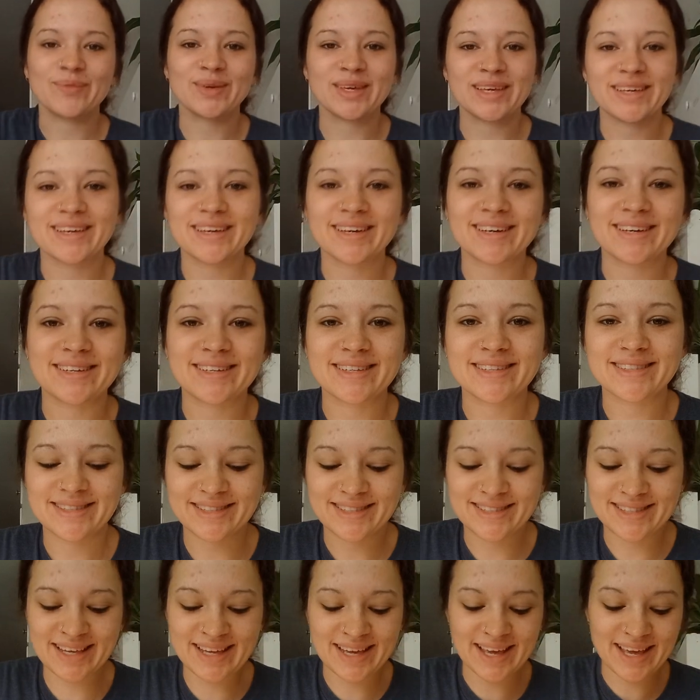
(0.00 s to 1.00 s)
because,
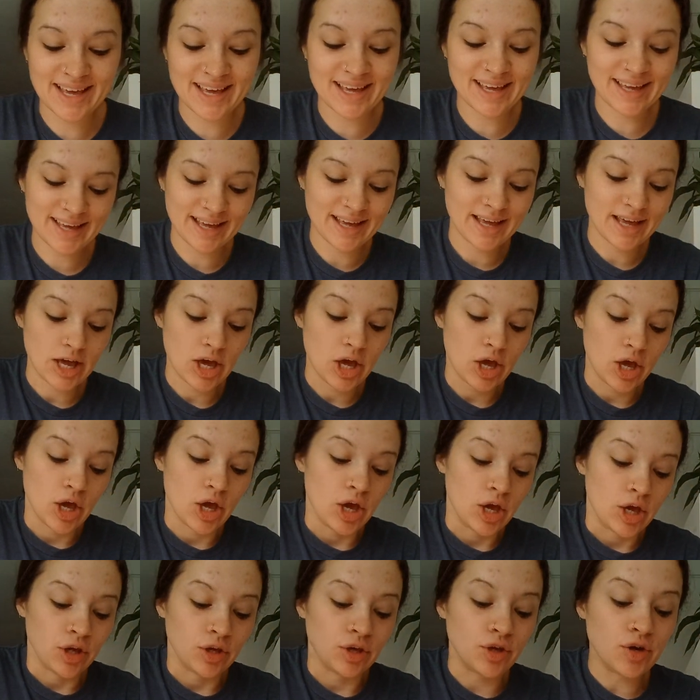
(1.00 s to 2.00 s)

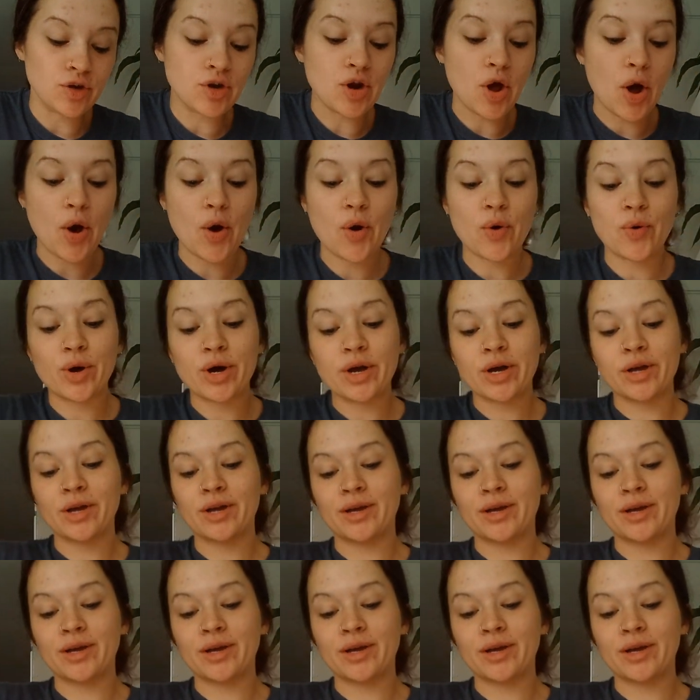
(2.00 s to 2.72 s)
you know,